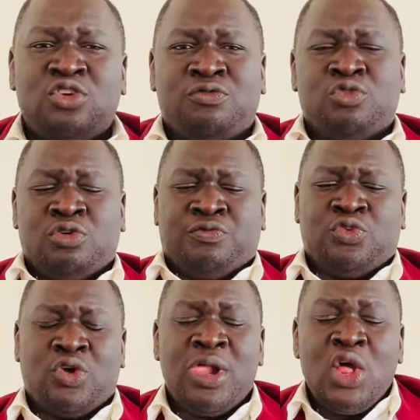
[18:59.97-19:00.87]
of rule of law,
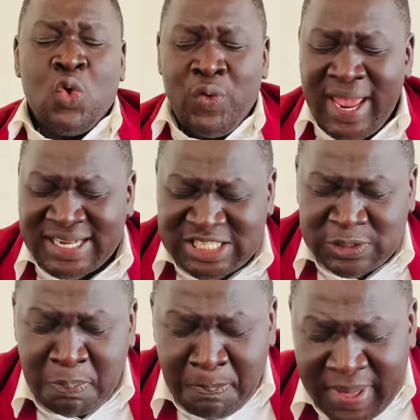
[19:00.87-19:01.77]
we
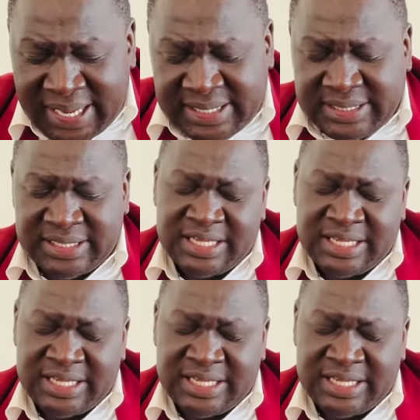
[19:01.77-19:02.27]
expect